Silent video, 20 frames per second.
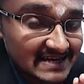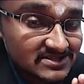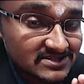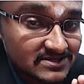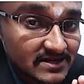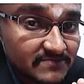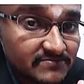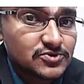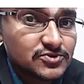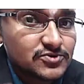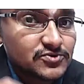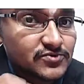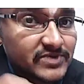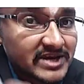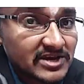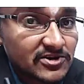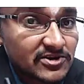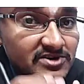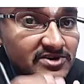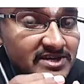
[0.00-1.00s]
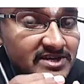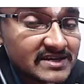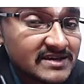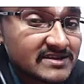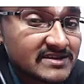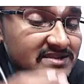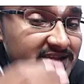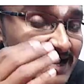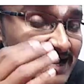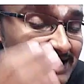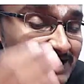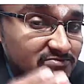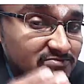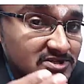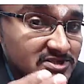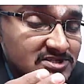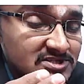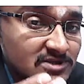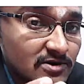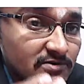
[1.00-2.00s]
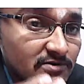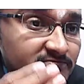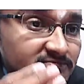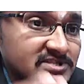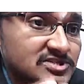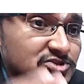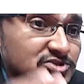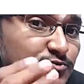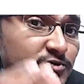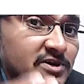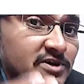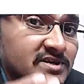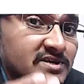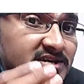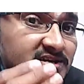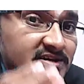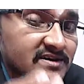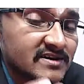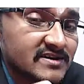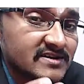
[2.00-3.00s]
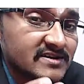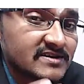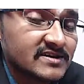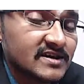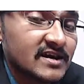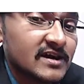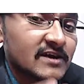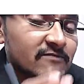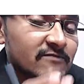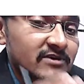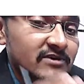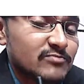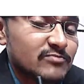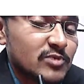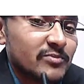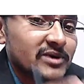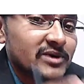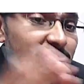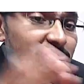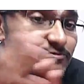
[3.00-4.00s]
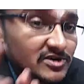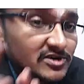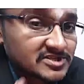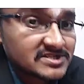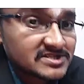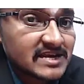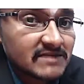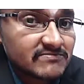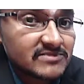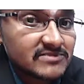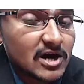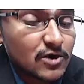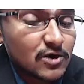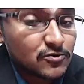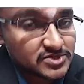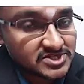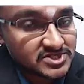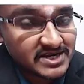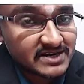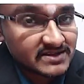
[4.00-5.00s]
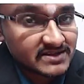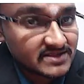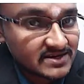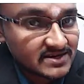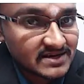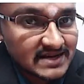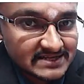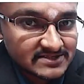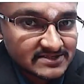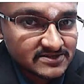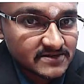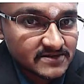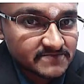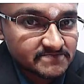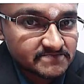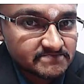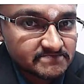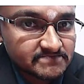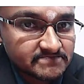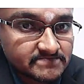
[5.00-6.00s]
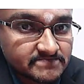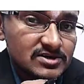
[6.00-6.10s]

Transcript: cup. So you cannot hear that much sound which you are hearing when mobile was kept outside the glass cup.